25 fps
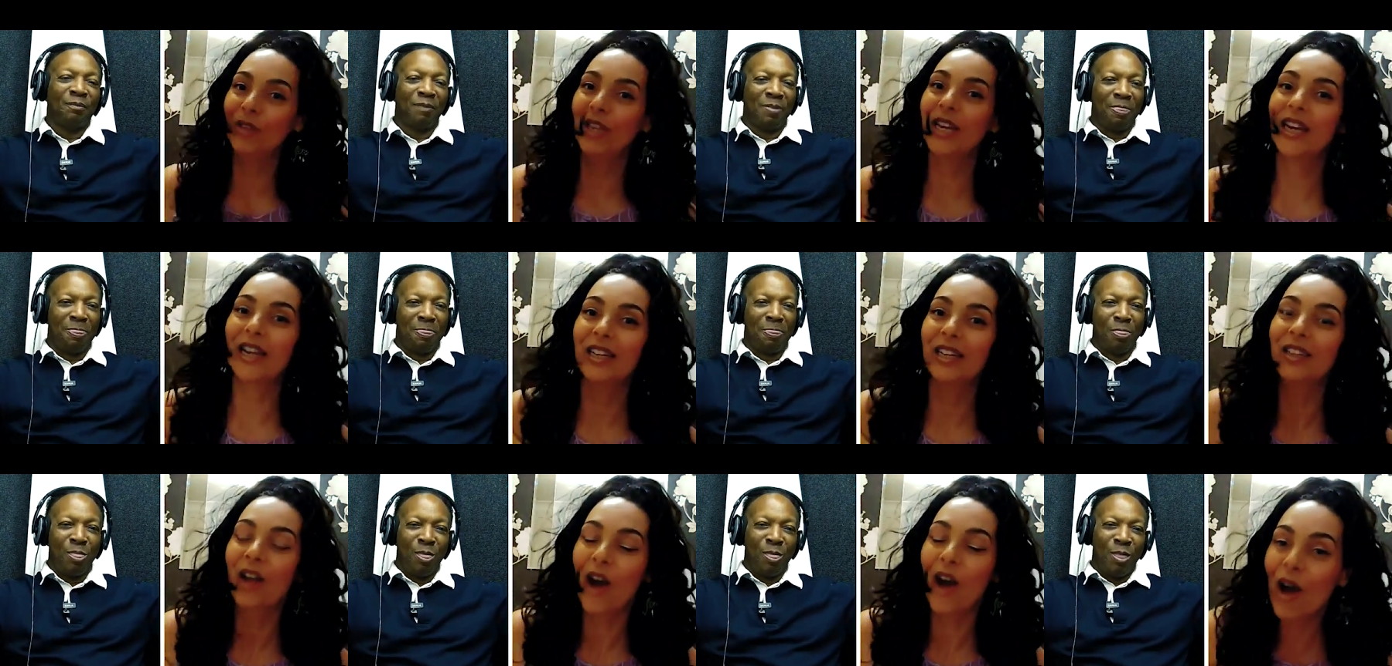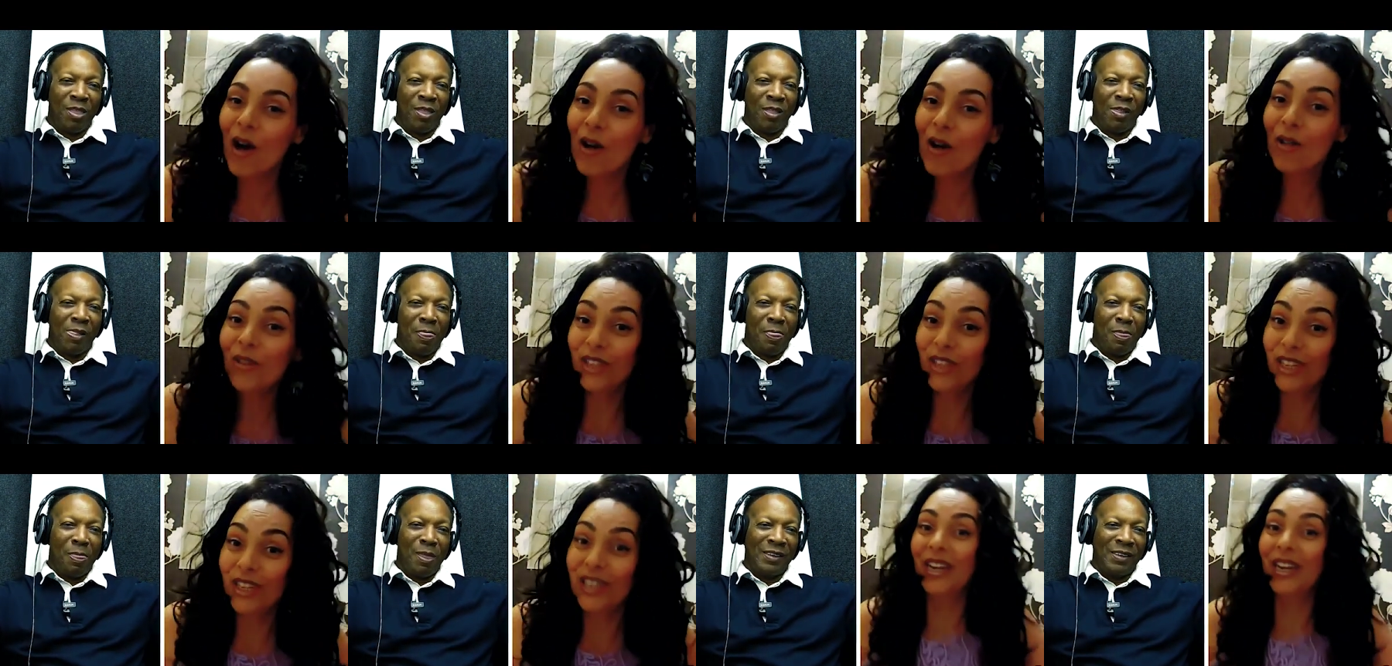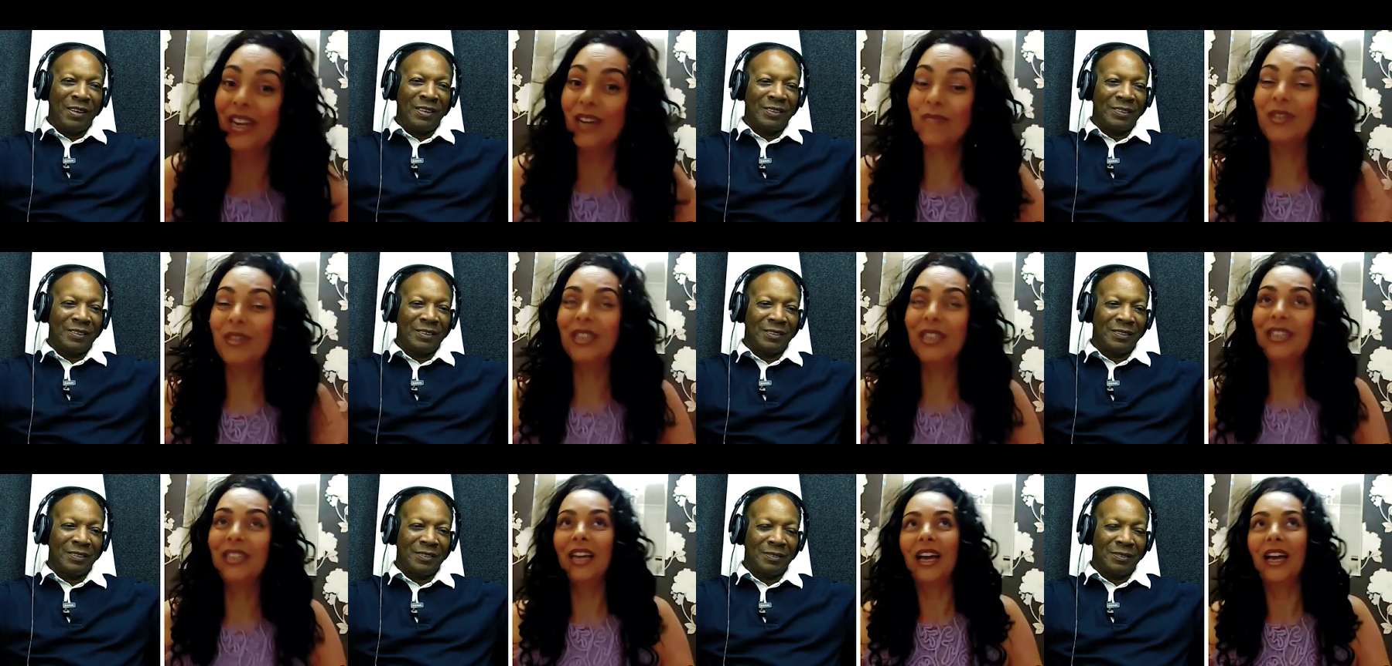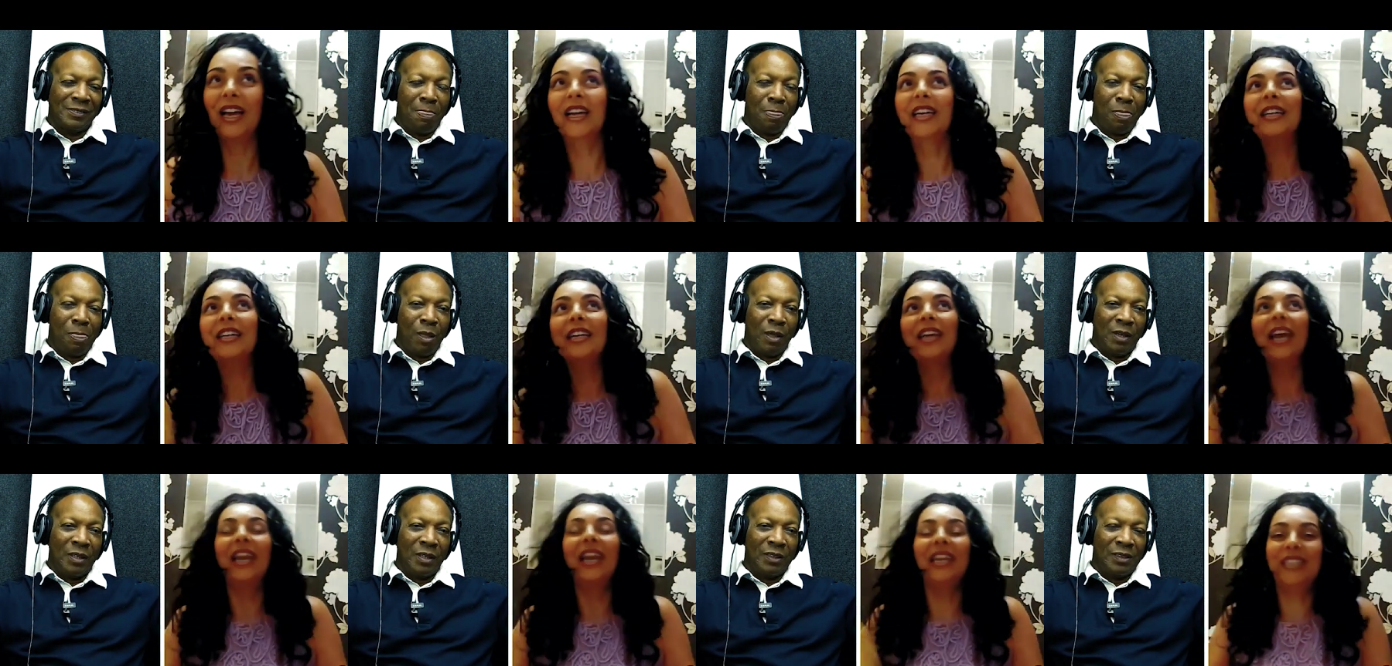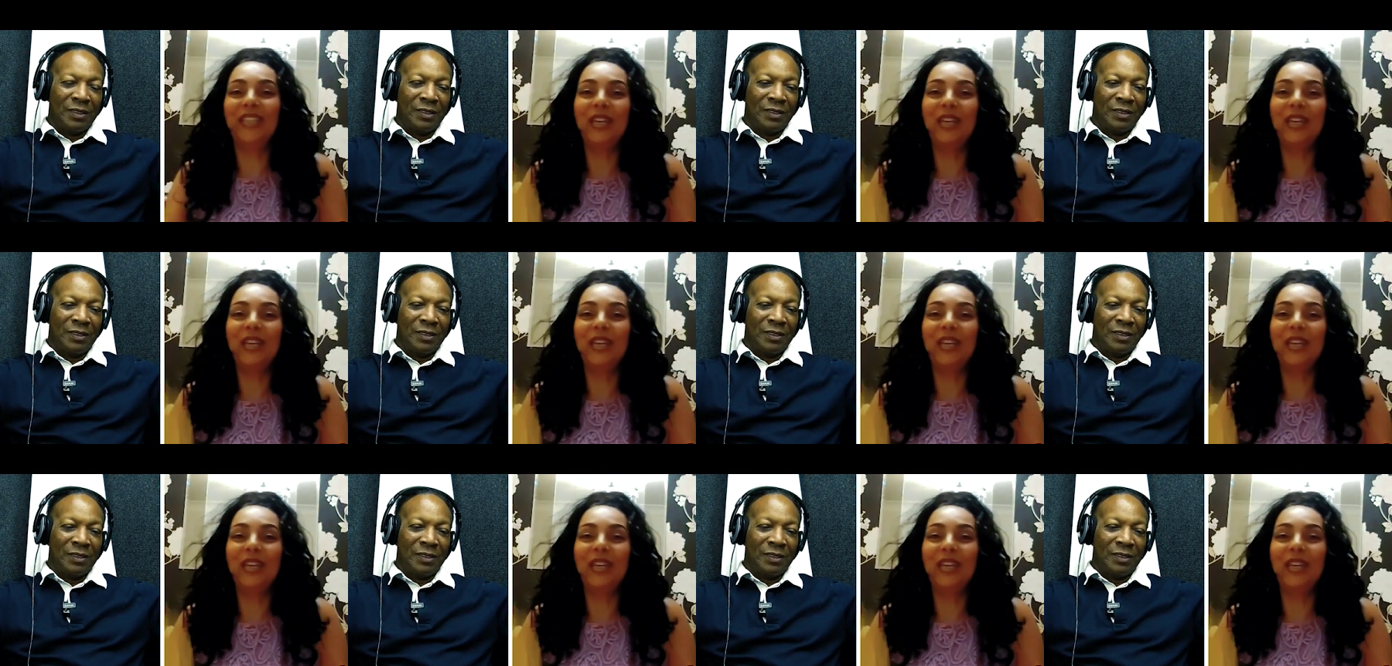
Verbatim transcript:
Speaker 1: older, older. I mean, like